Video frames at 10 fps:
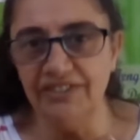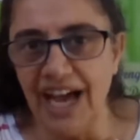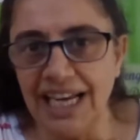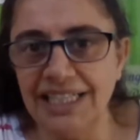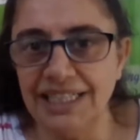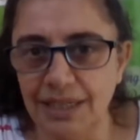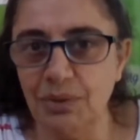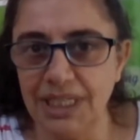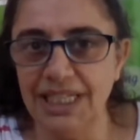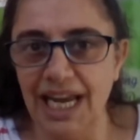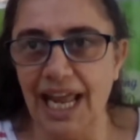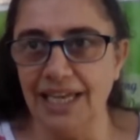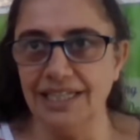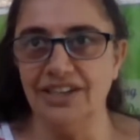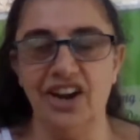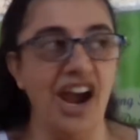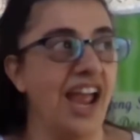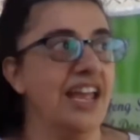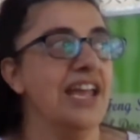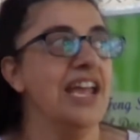of Alice in Wonderland, all
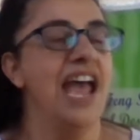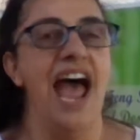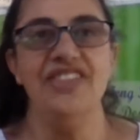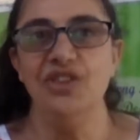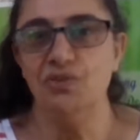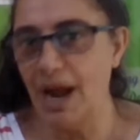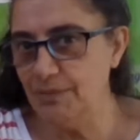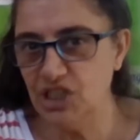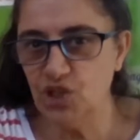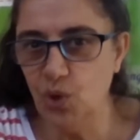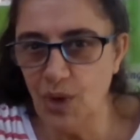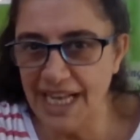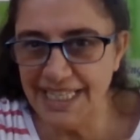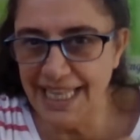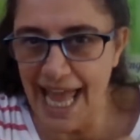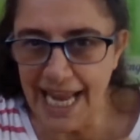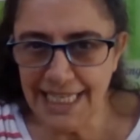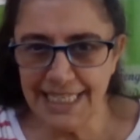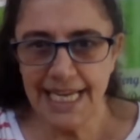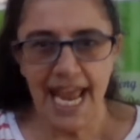right? And the rabbit's always
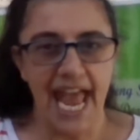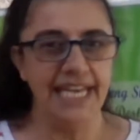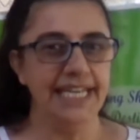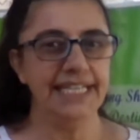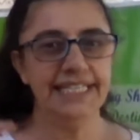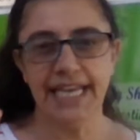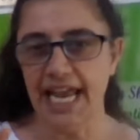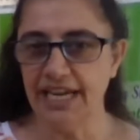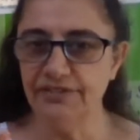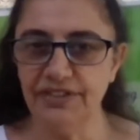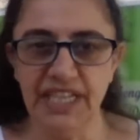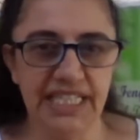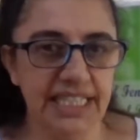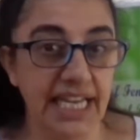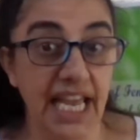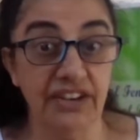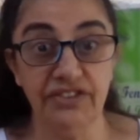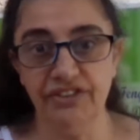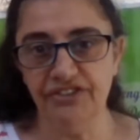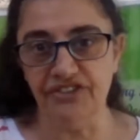late and he's scared of
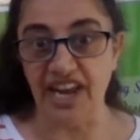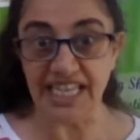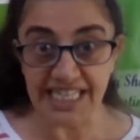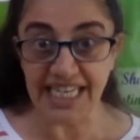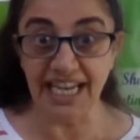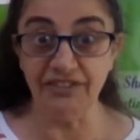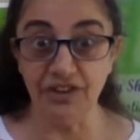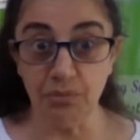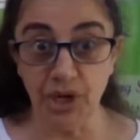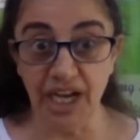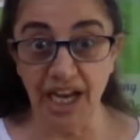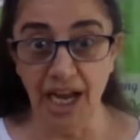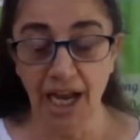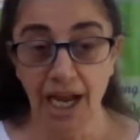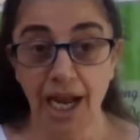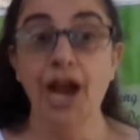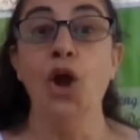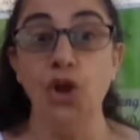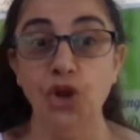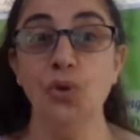offending everybody.
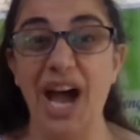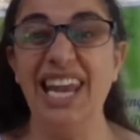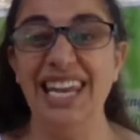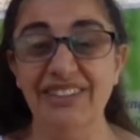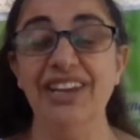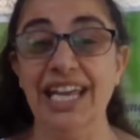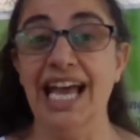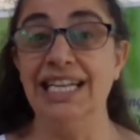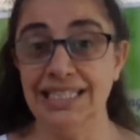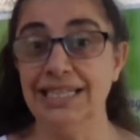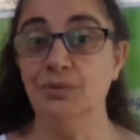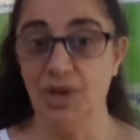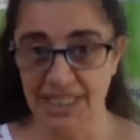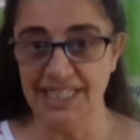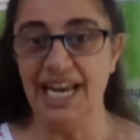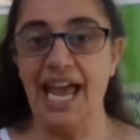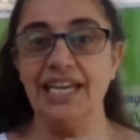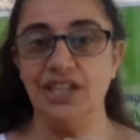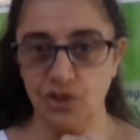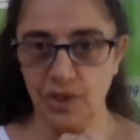You are living Alice in
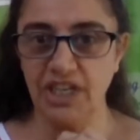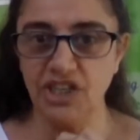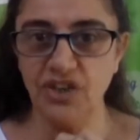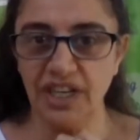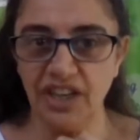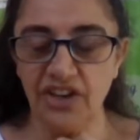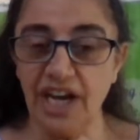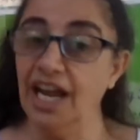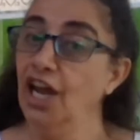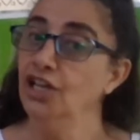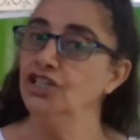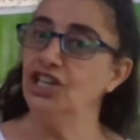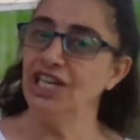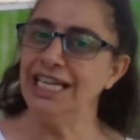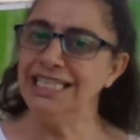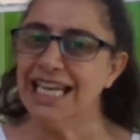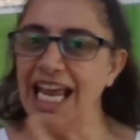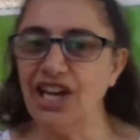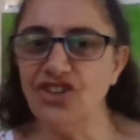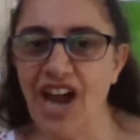Wonderland in 2023. So you need to
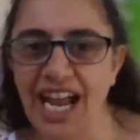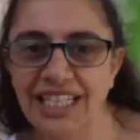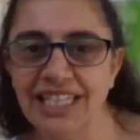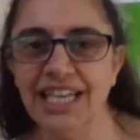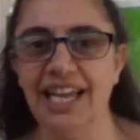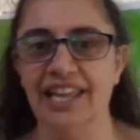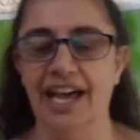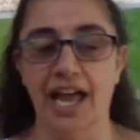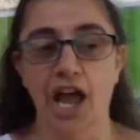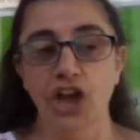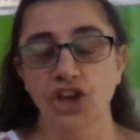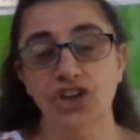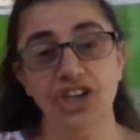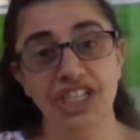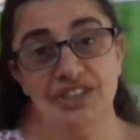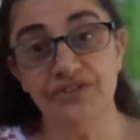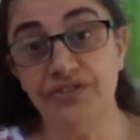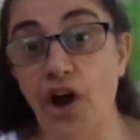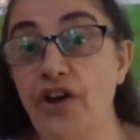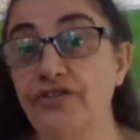get your act together. You need to
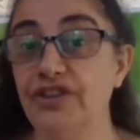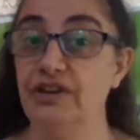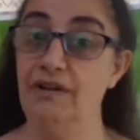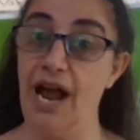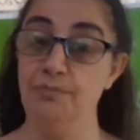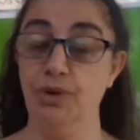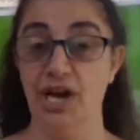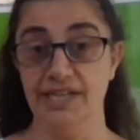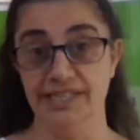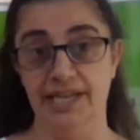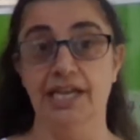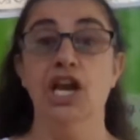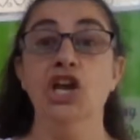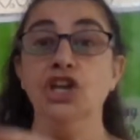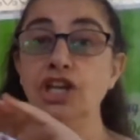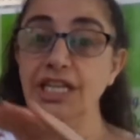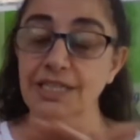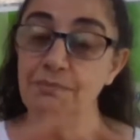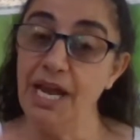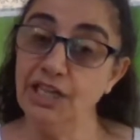vote for the right person. You need
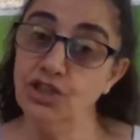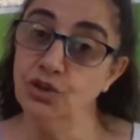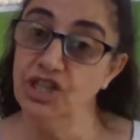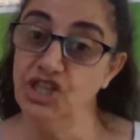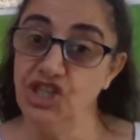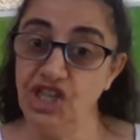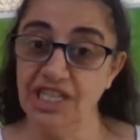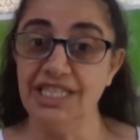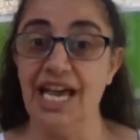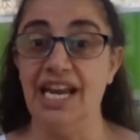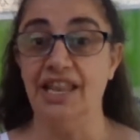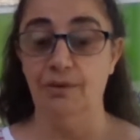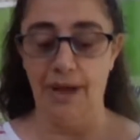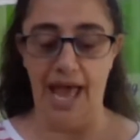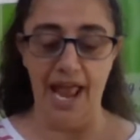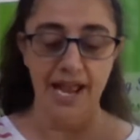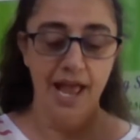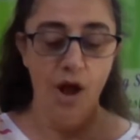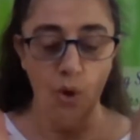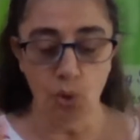to make sure the shit's out of the way.
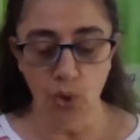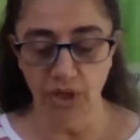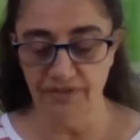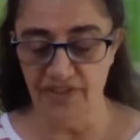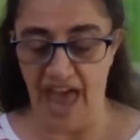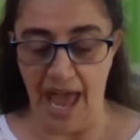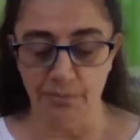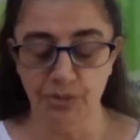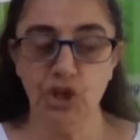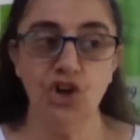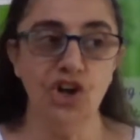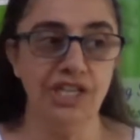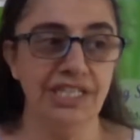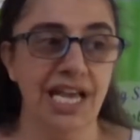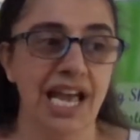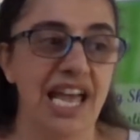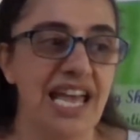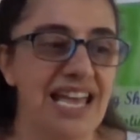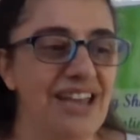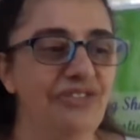All of that. Because
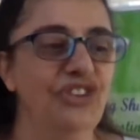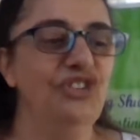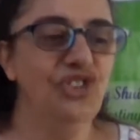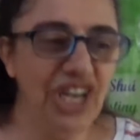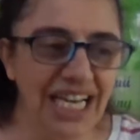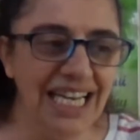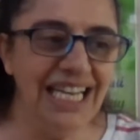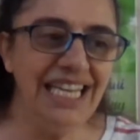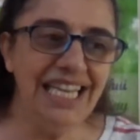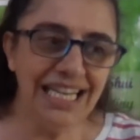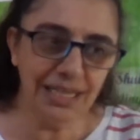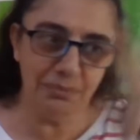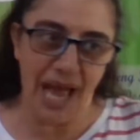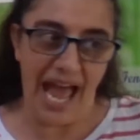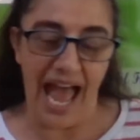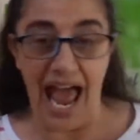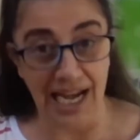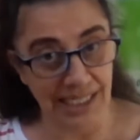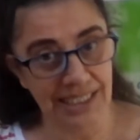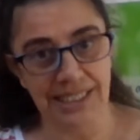if you really think about
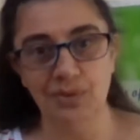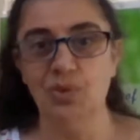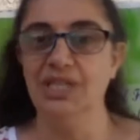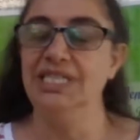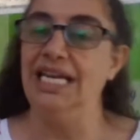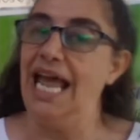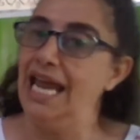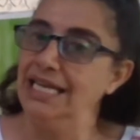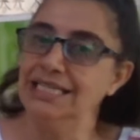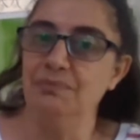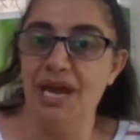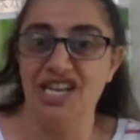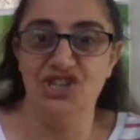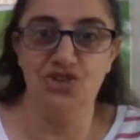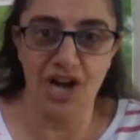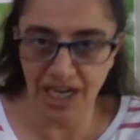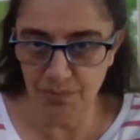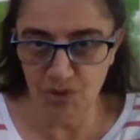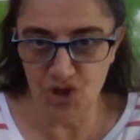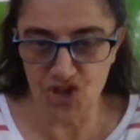Alice in Wonderland, it's about drug
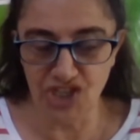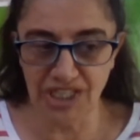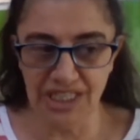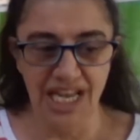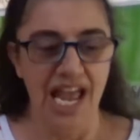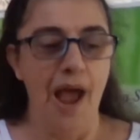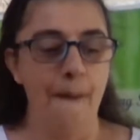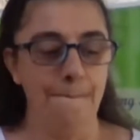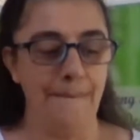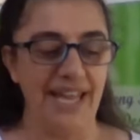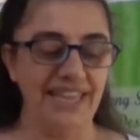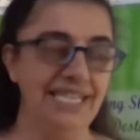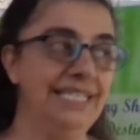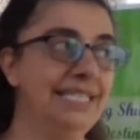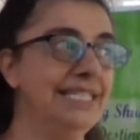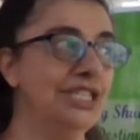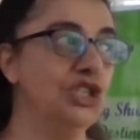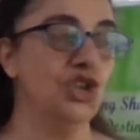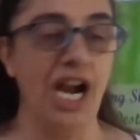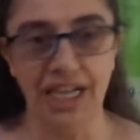abuse. But this isn't
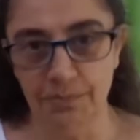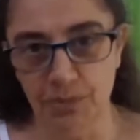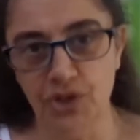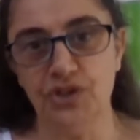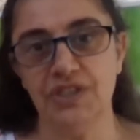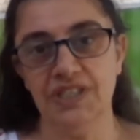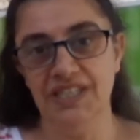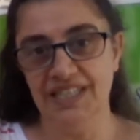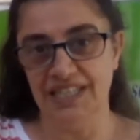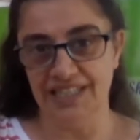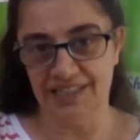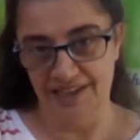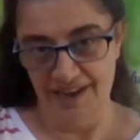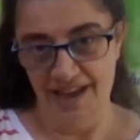drug abuse. This is